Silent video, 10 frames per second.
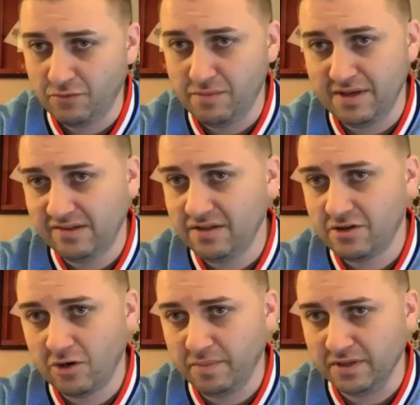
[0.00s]
We may see
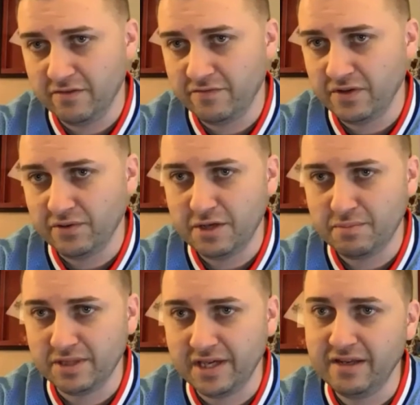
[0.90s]
Carp in left field. He
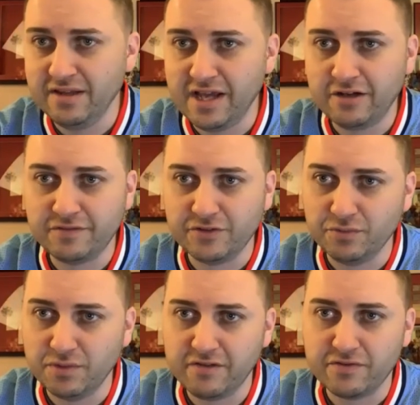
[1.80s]
played the outfield
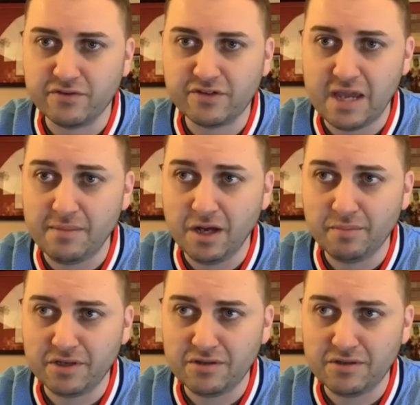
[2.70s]
when he first came up in